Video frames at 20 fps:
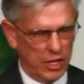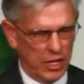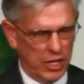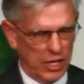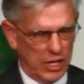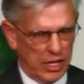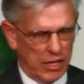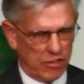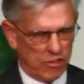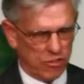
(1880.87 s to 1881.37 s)

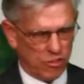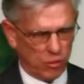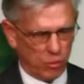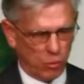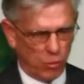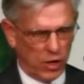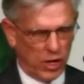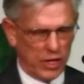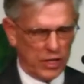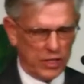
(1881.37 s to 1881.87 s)
is the
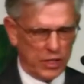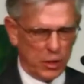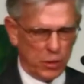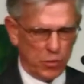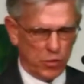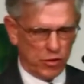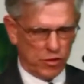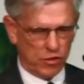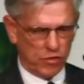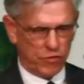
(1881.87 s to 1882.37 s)
one
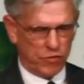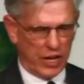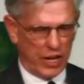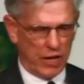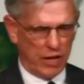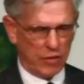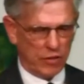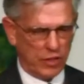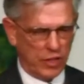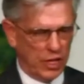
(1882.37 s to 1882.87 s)
who has
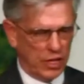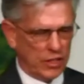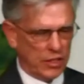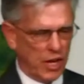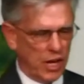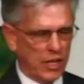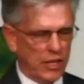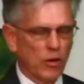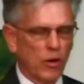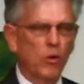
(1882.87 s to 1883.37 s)
found
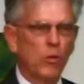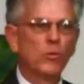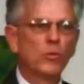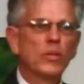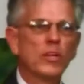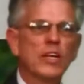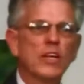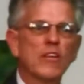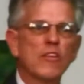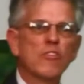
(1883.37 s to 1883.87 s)
not
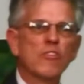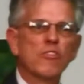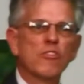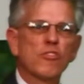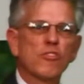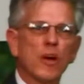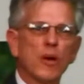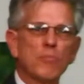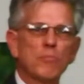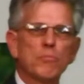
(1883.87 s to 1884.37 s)
only
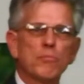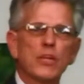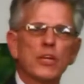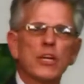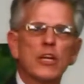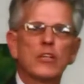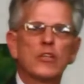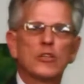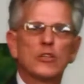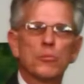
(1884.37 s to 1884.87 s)

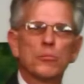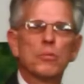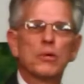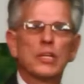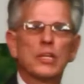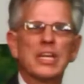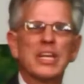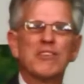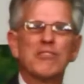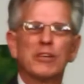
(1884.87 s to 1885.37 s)
something to
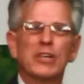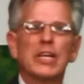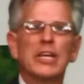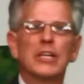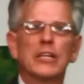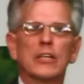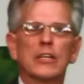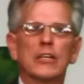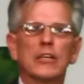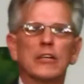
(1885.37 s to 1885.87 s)
believe
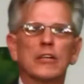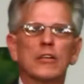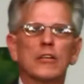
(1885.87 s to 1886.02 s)
in,